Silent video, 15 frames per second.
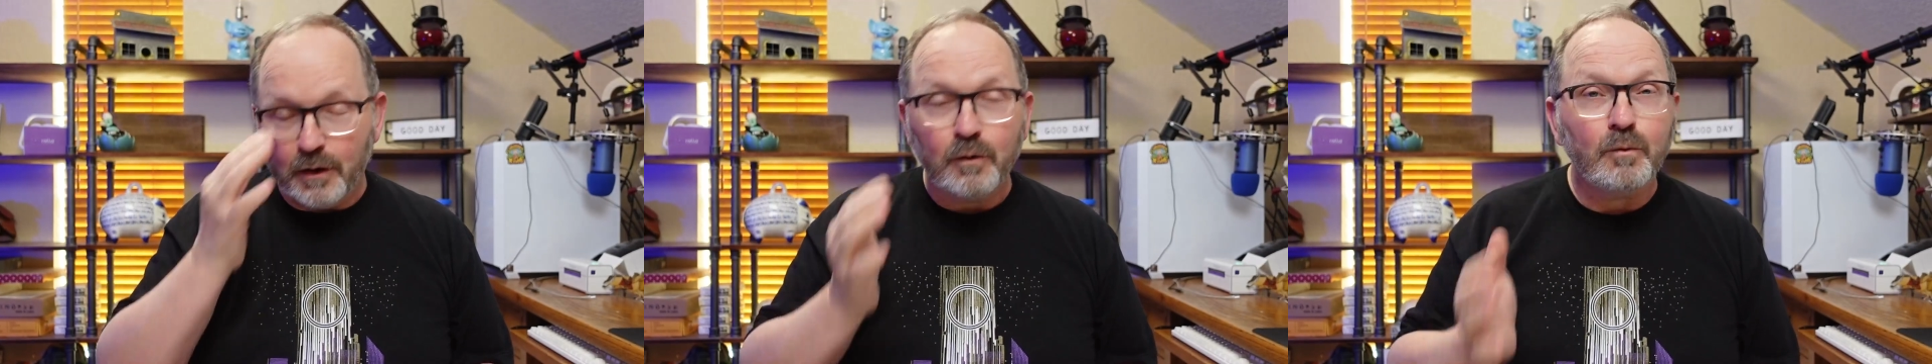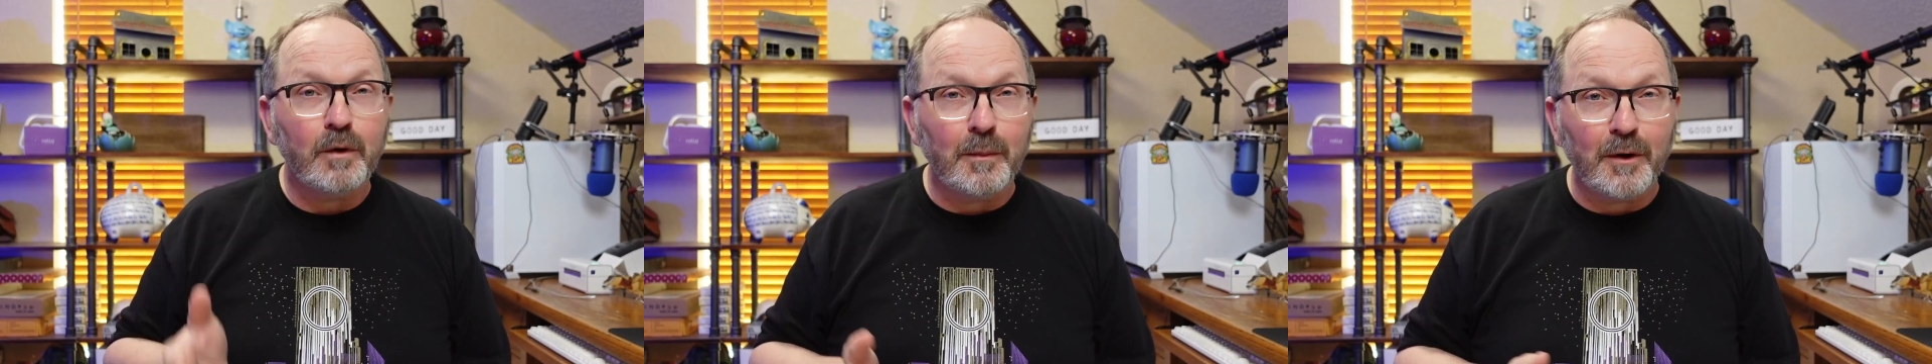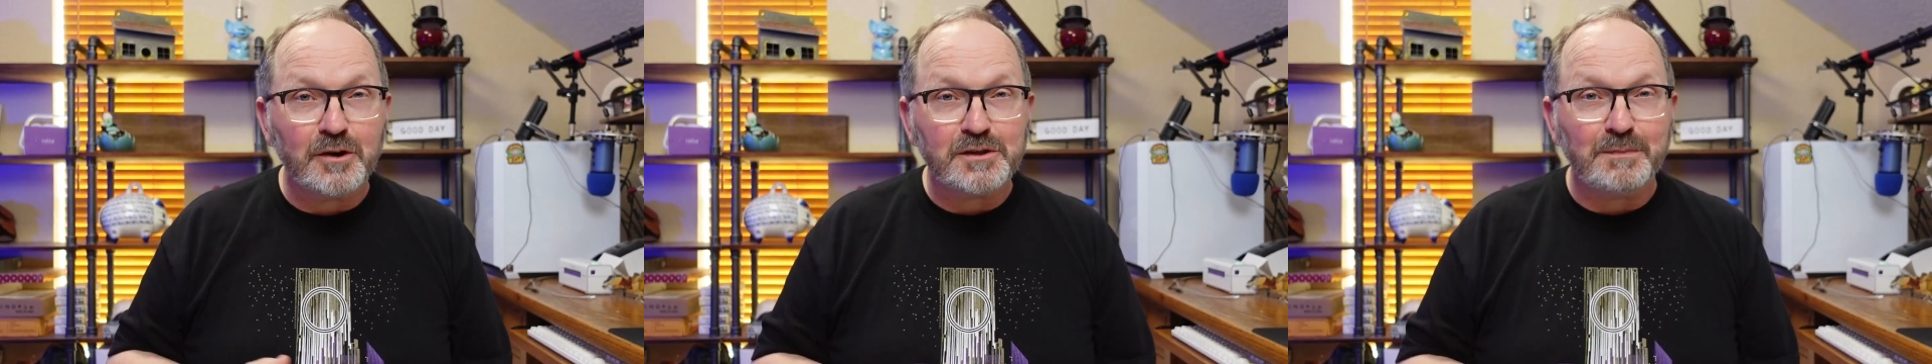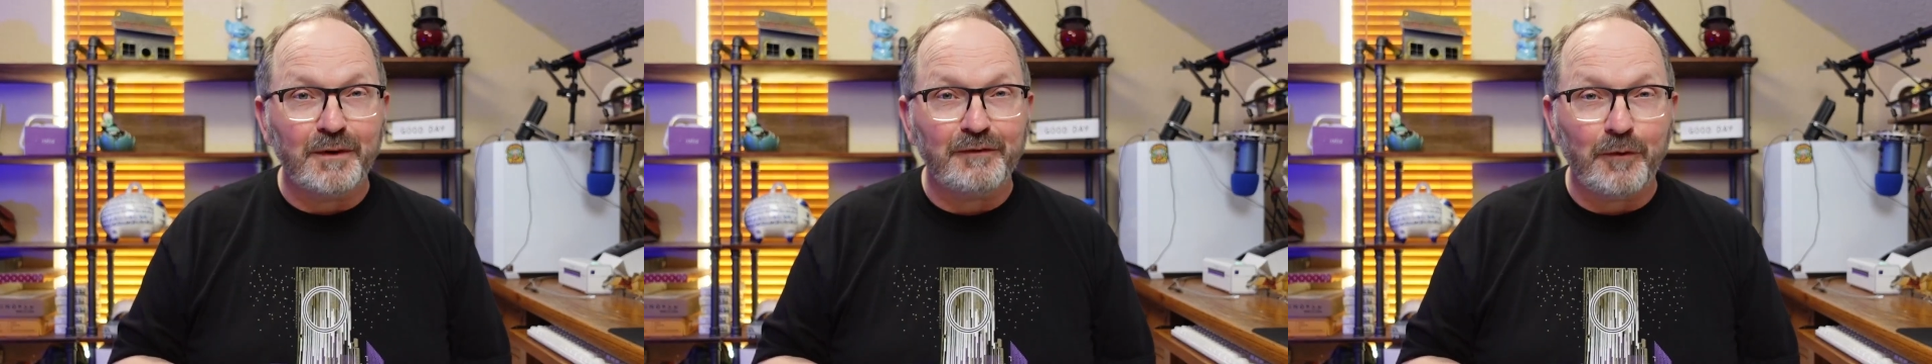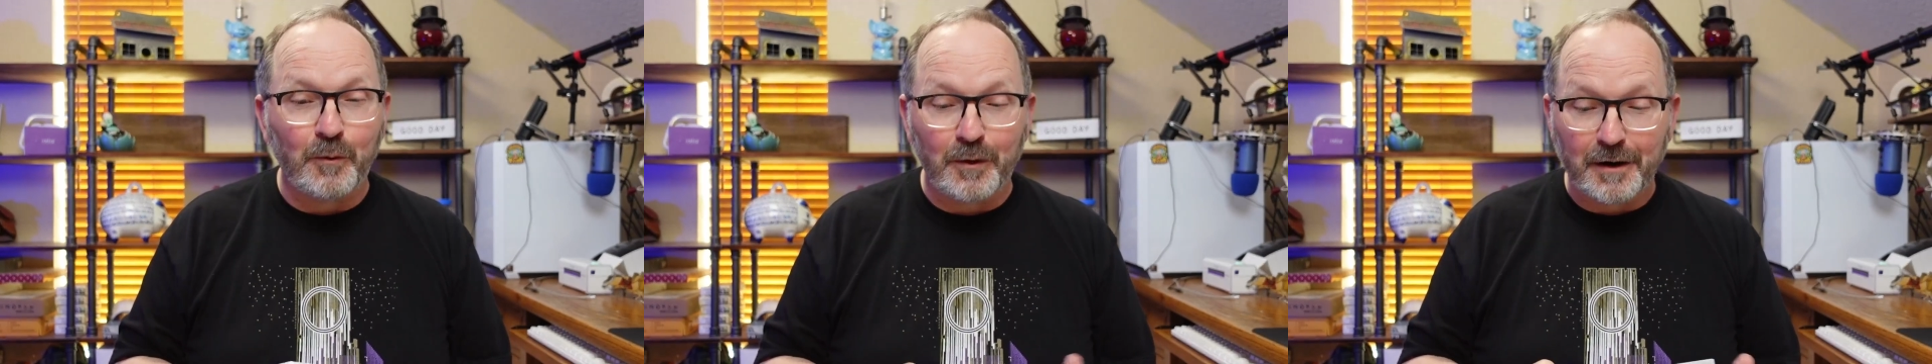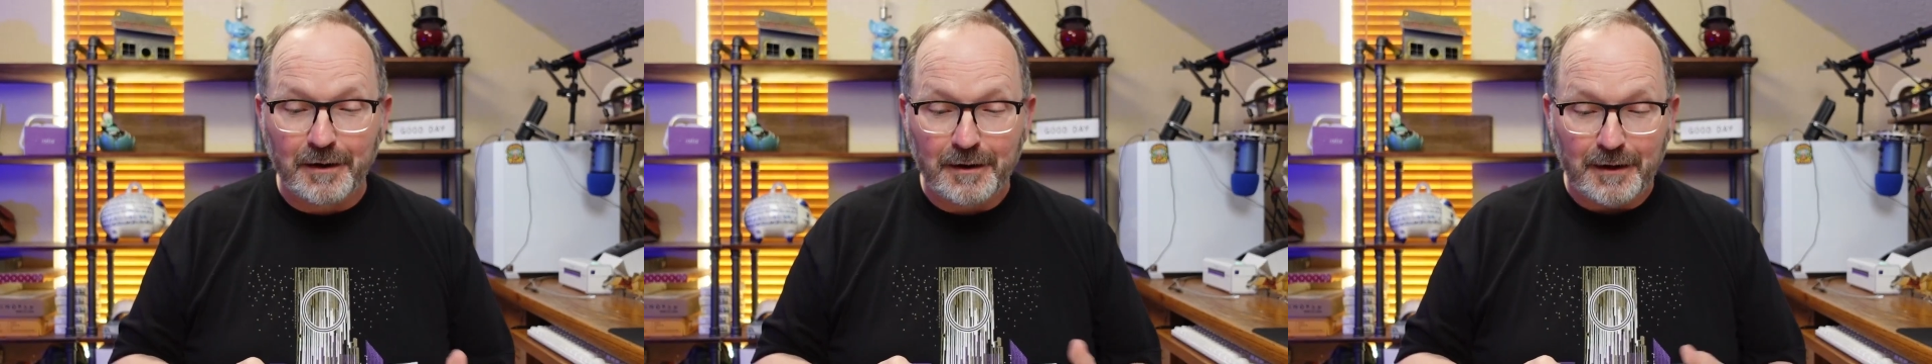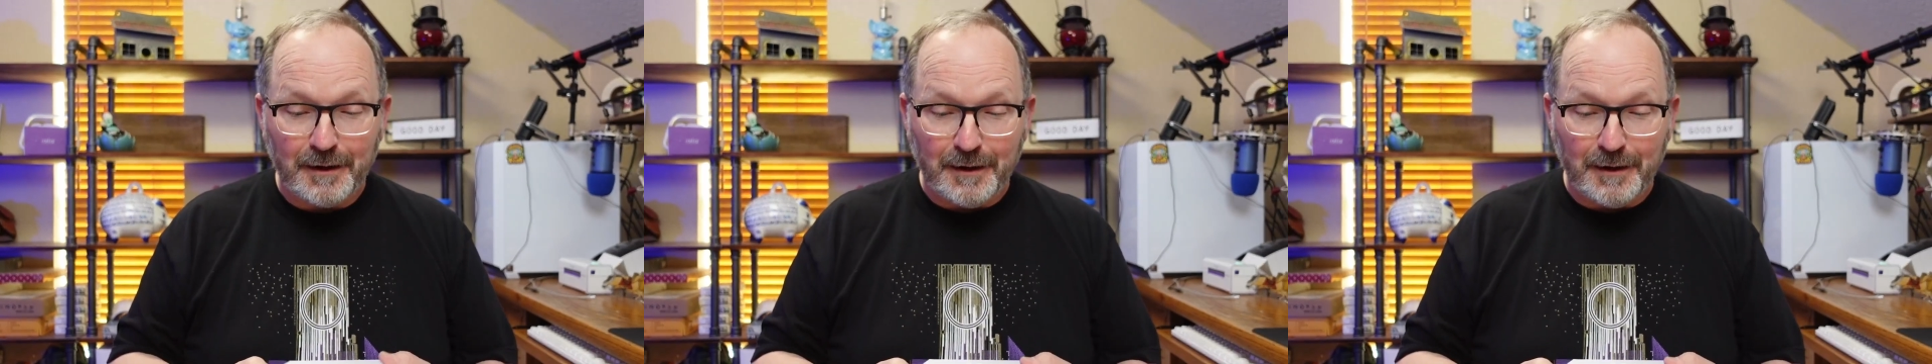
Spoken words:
remotes before,